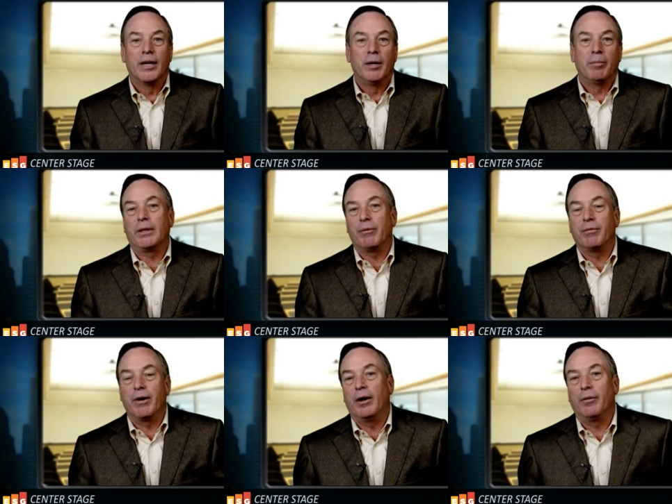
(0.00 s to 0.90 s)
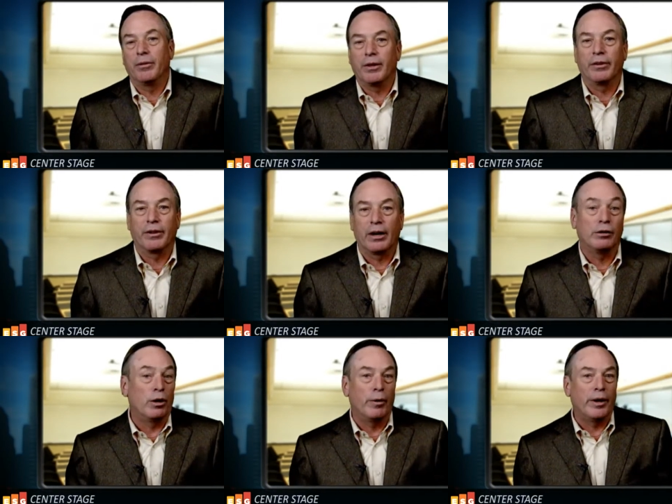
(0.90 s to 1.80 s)
But then we followed it with things like
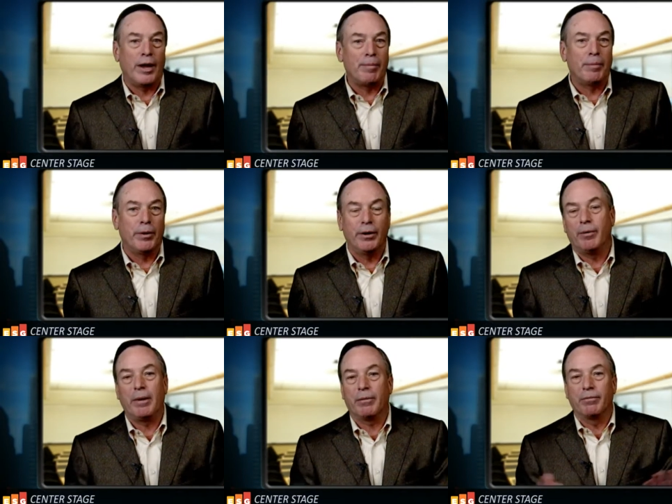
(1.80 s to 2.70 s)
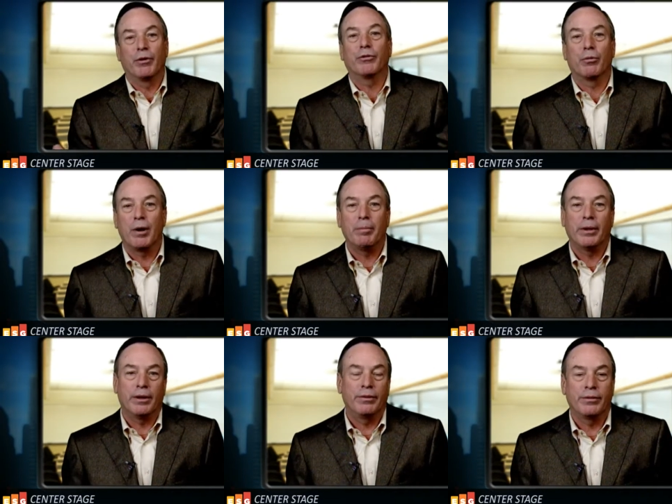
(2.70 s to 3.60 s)
cloning capability. We make virtual
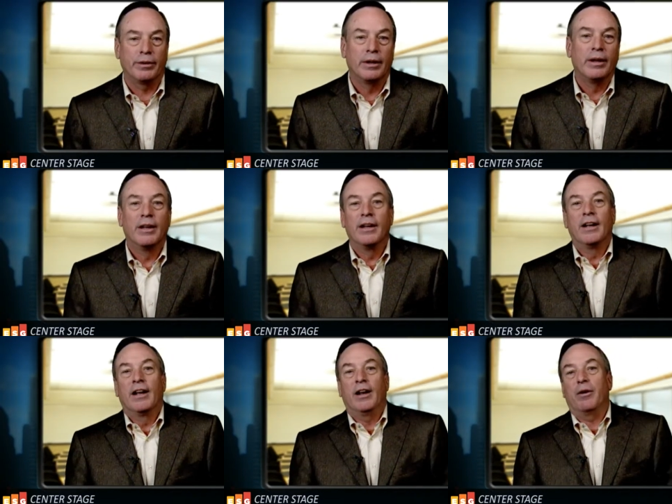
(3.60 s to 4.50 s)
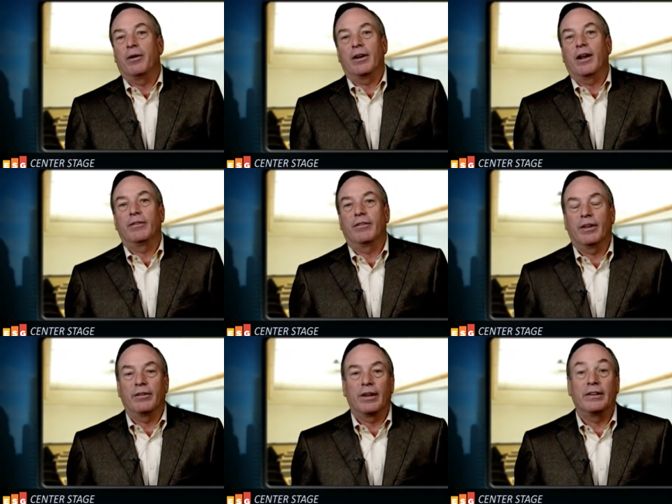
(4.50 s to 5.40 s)
replicas, and the kinds of
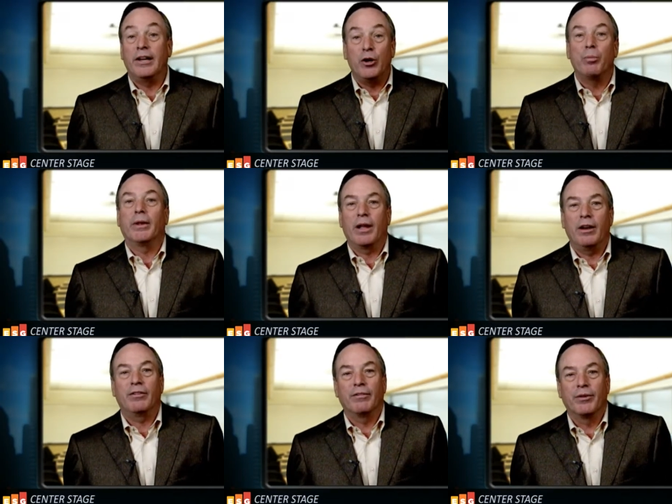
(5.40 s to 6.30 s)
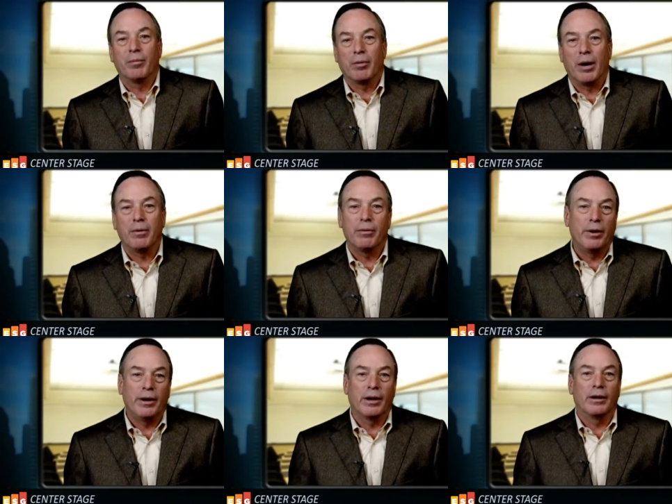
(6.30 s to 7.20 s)
things like deduplication for the primary.
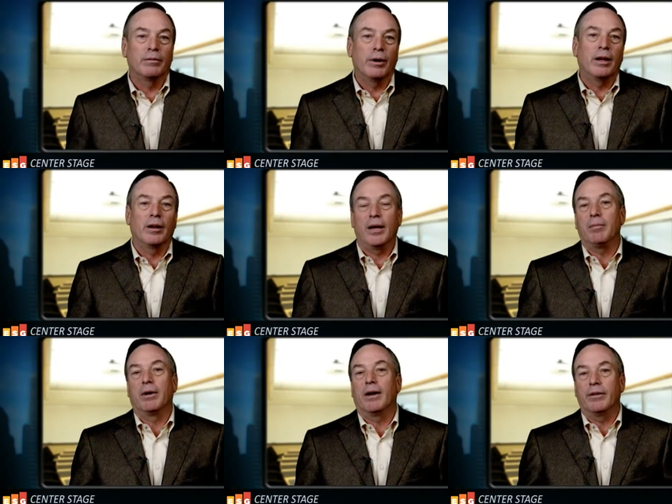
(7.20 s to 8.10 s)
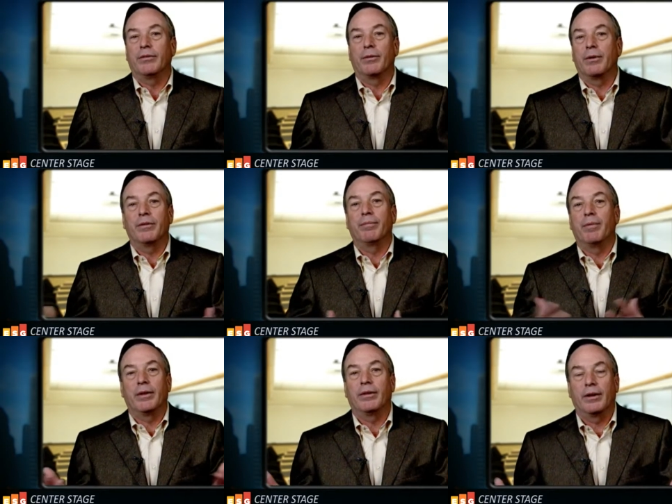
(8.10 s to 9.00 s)
We can reclaim a lot of the storage
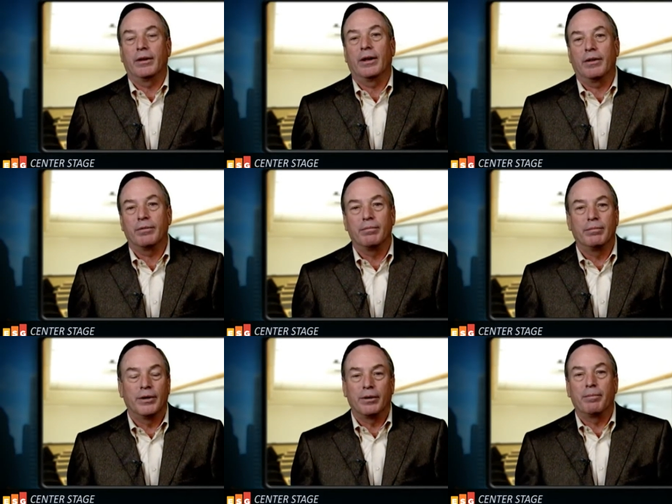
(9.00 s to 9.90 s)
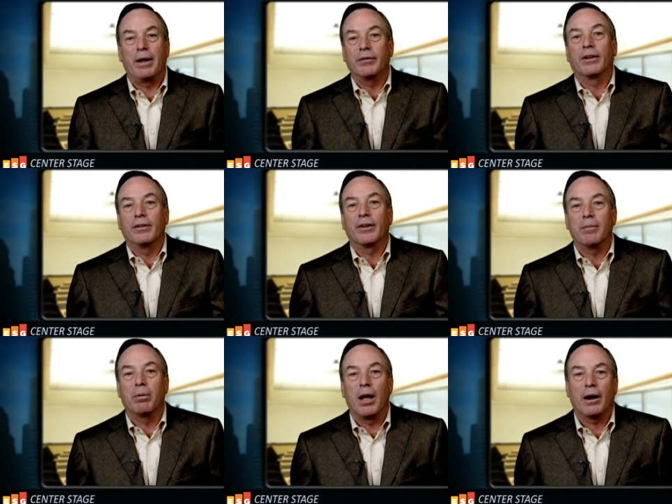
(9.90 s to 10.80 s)
that has basically the
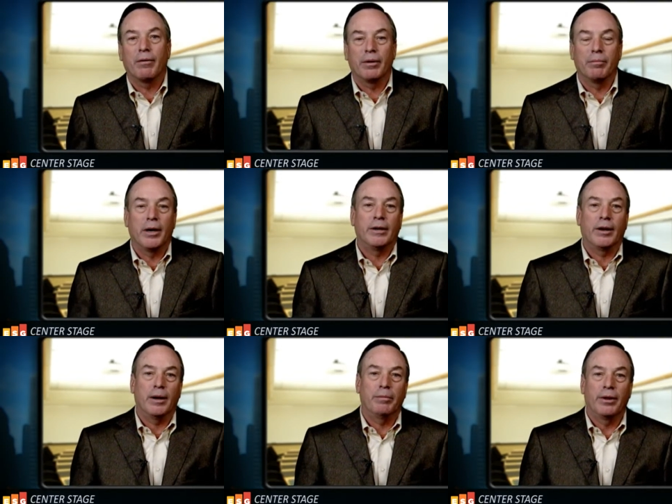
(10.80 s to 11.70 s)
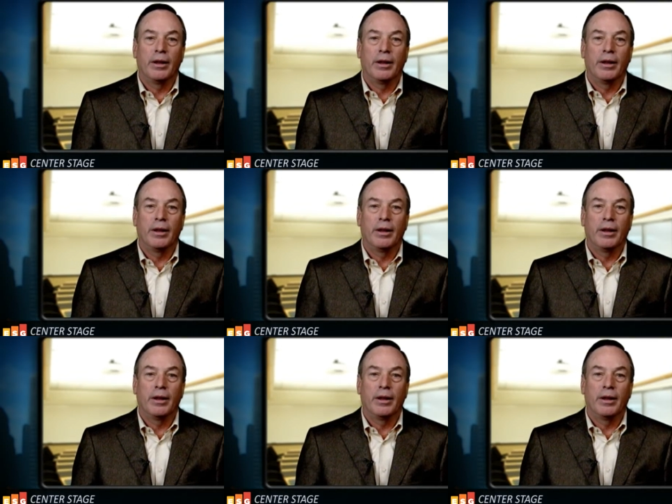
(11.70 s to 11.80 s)
same block written many times.